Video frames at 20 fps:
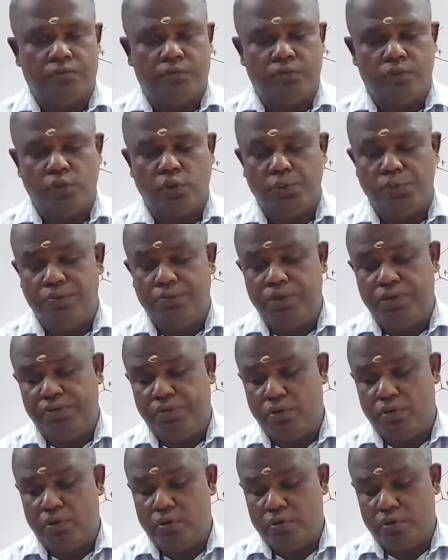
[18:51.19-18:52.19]
So
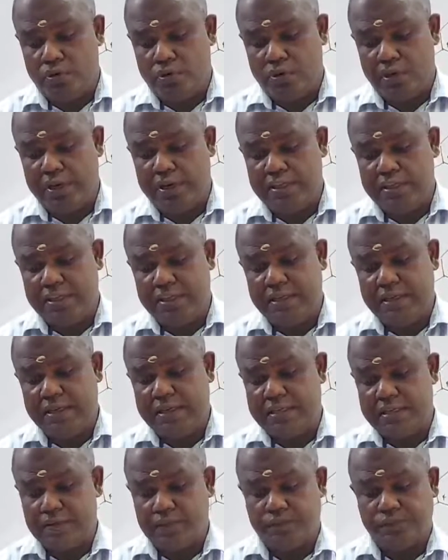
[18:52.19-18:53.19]
before reaching
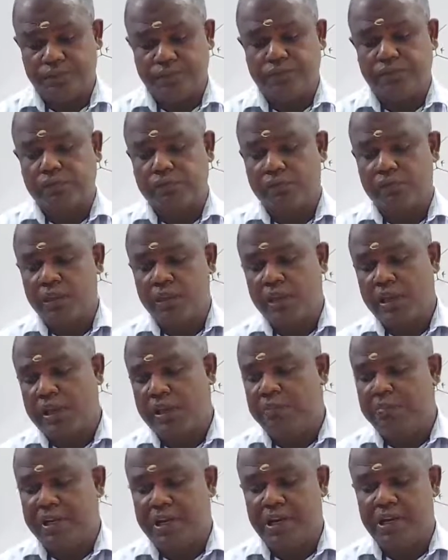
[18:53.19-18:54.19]
that
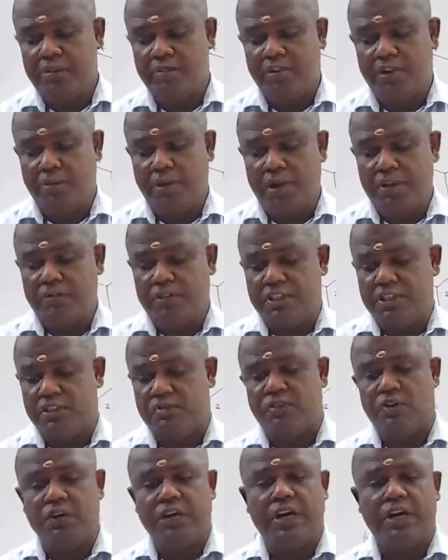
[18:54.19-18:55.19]
empirical formula, first
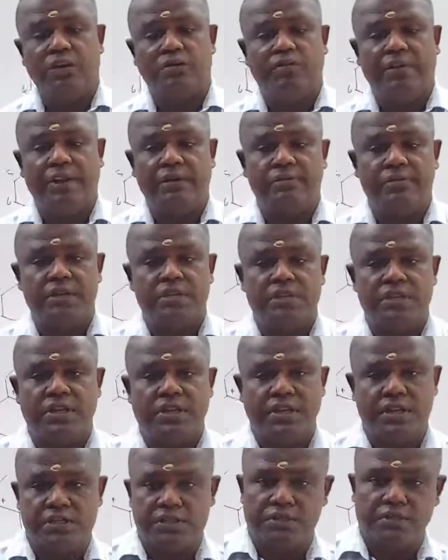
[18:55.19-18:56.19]
of all you have to find
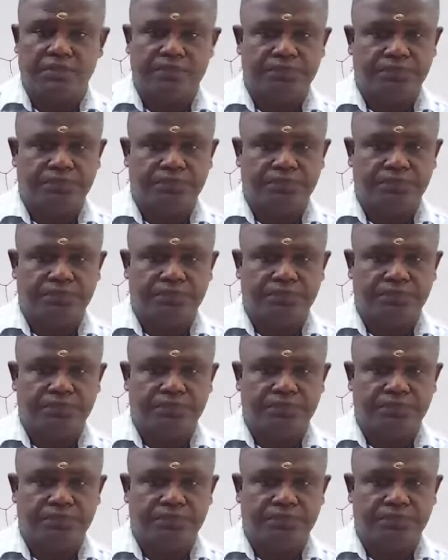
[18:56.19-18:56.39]
percentage.